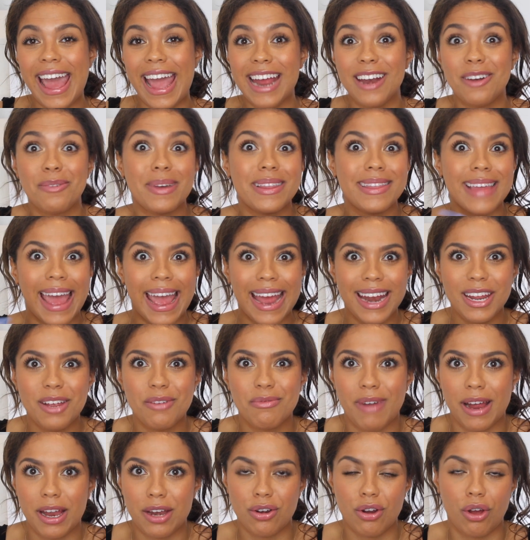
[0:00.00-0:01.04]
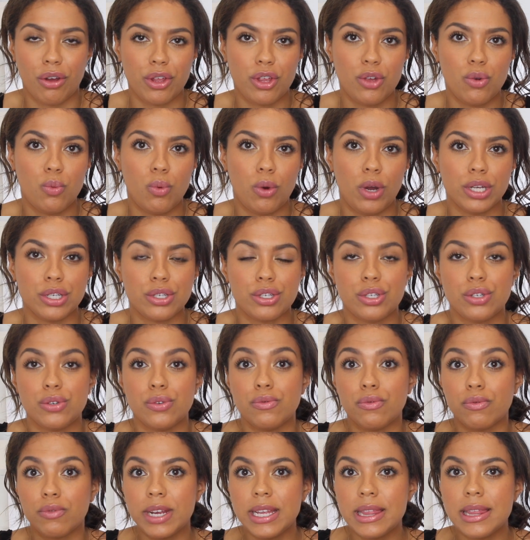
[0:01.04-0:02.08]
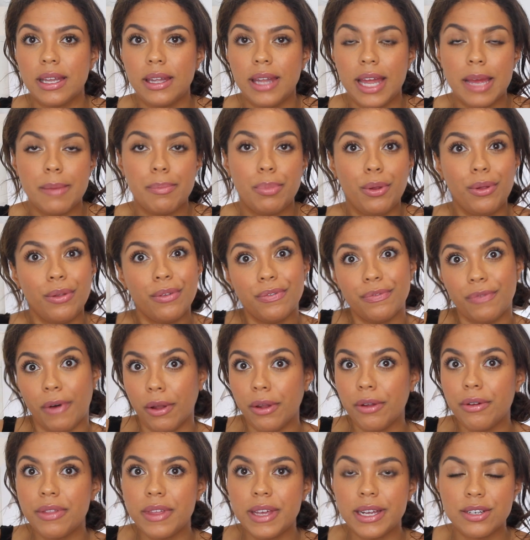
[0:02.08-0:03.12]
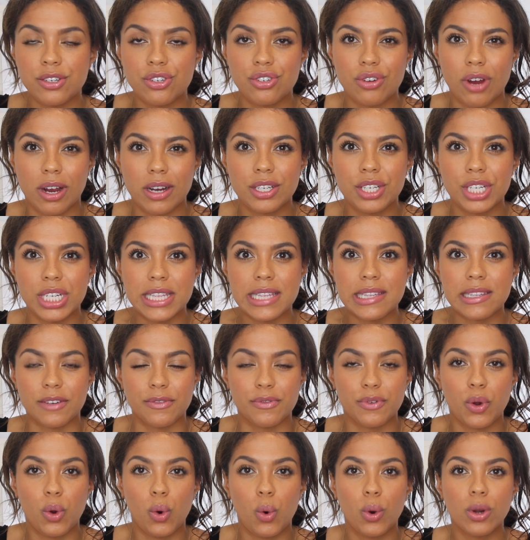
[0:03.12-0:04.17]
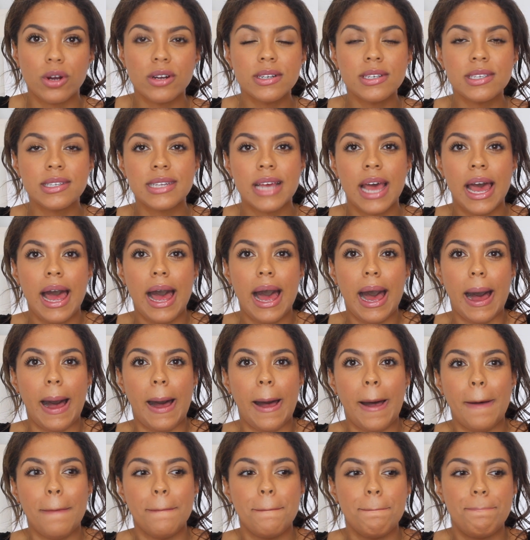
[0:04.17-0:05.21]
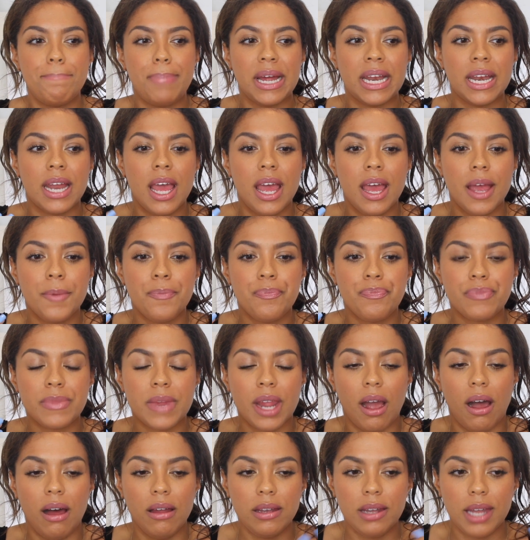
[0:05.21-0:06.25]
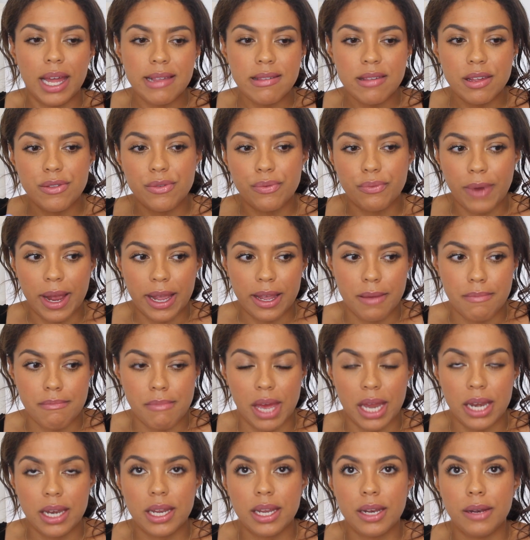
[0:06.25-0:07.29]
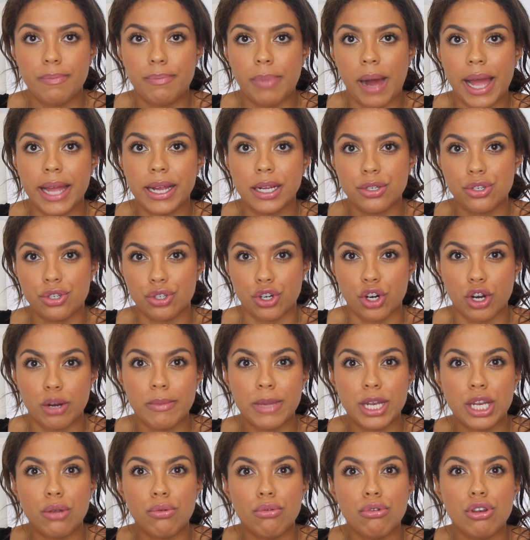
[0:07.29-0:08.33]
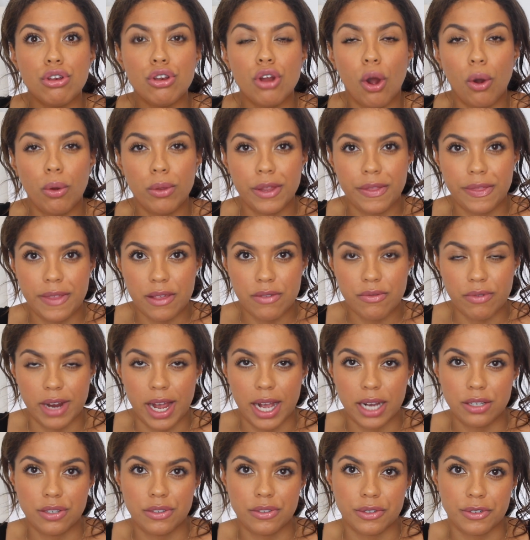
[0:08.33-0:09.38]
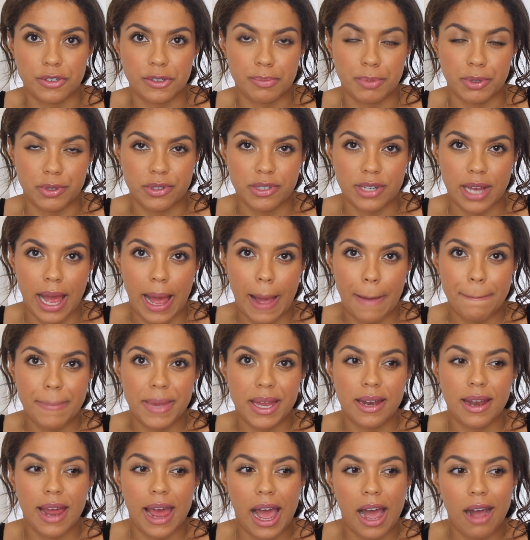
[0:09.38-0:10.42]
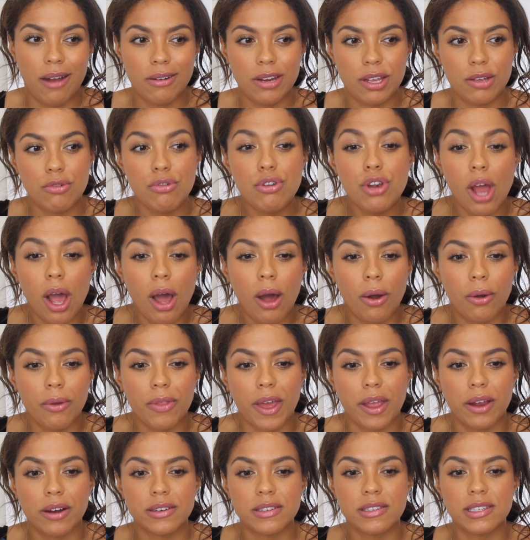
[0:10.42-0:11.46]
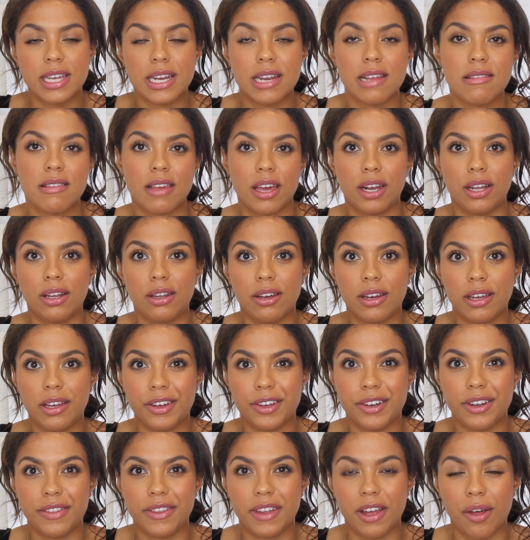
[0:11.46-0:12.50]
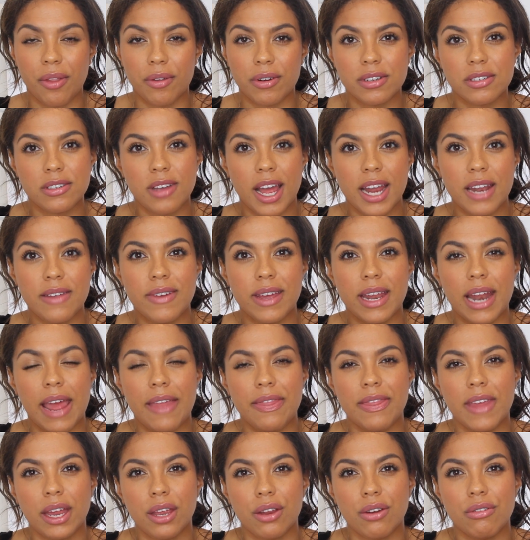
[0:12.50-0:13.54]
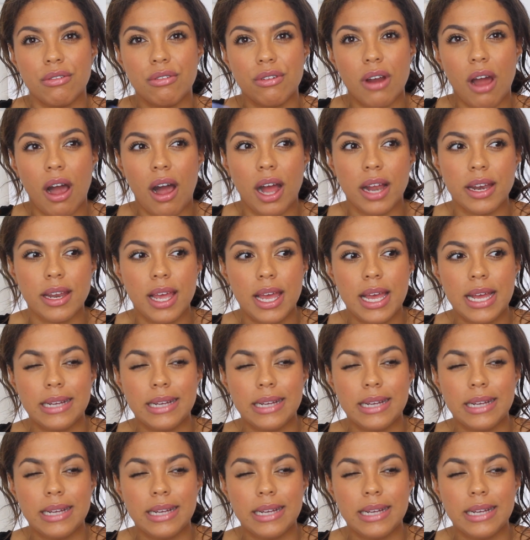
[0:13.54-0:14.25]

And with any retinol, you want to read the label, follow the instructions, of course, um, but Unless it's recommended by a derm and you know that these reactions are supposed to happen, how do you know that your skin is gonna look good on the other side of it and that you're not